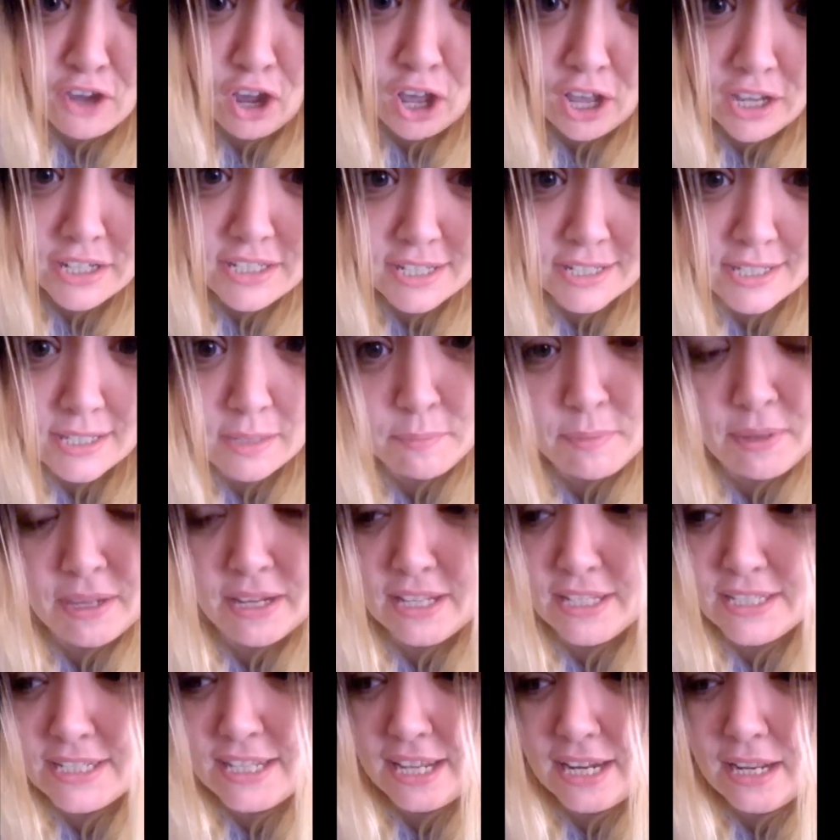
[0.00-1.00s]
got a
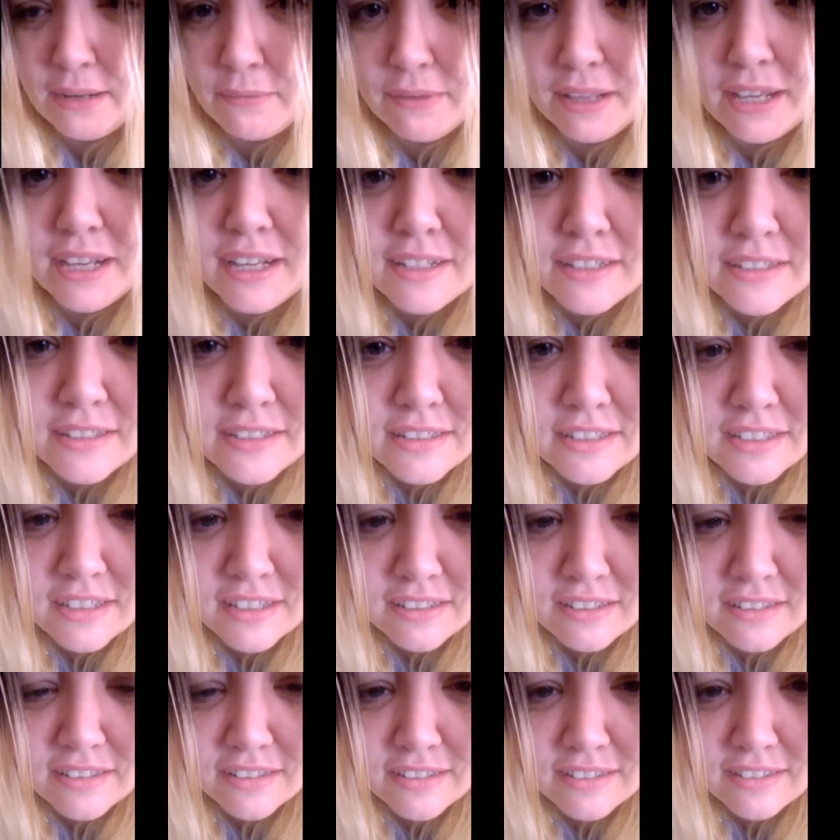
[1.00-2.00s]
disability." And I'm like,
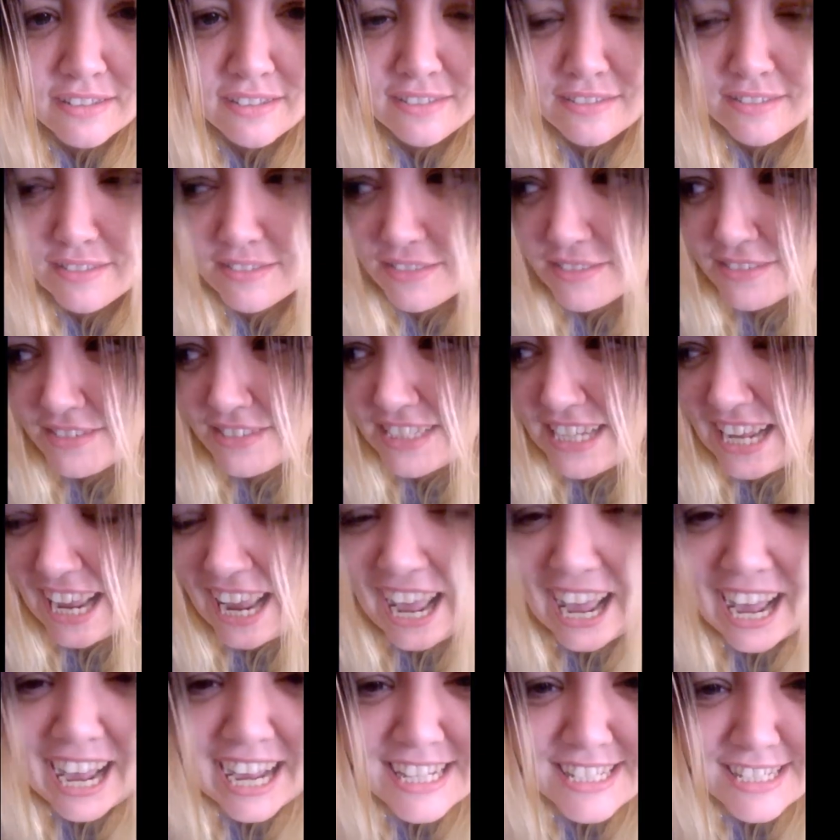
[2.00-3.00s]
"Dude,
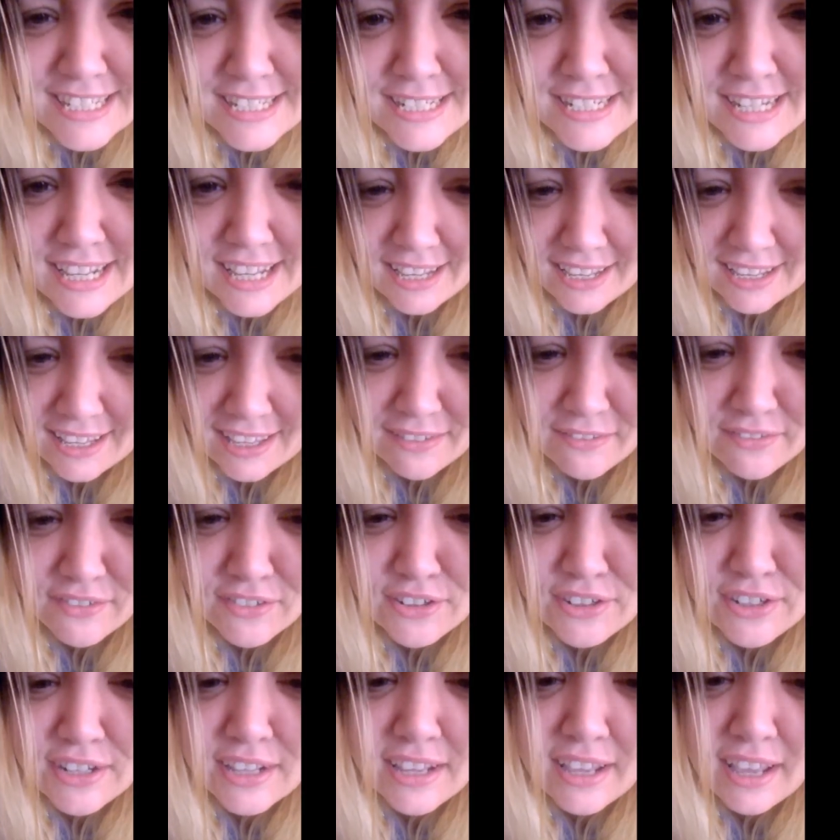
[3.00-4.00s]
hasn't
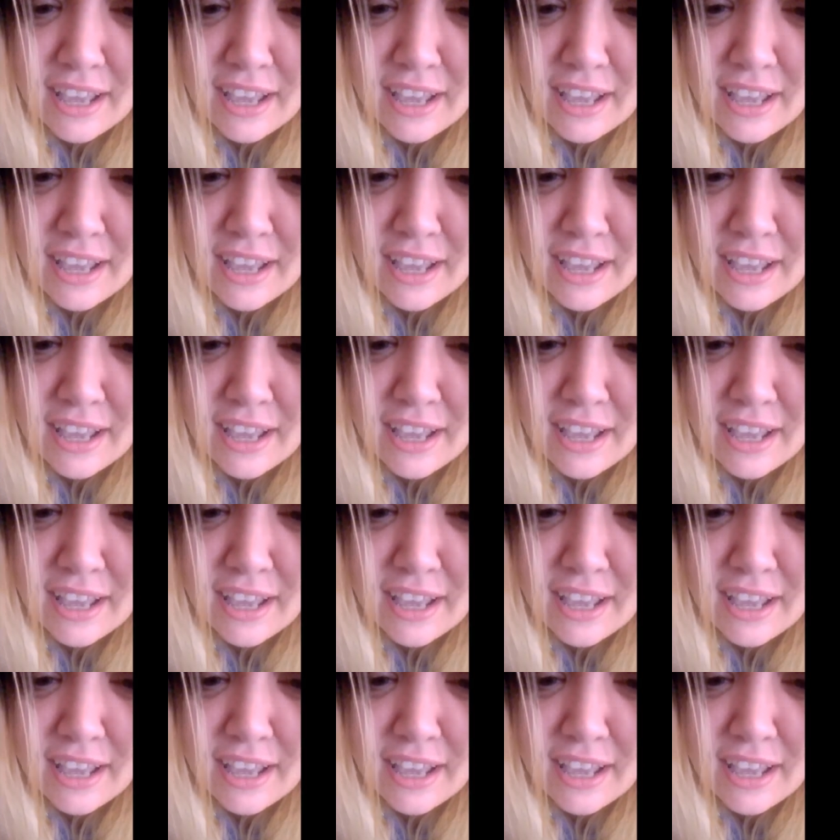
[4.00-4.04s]
even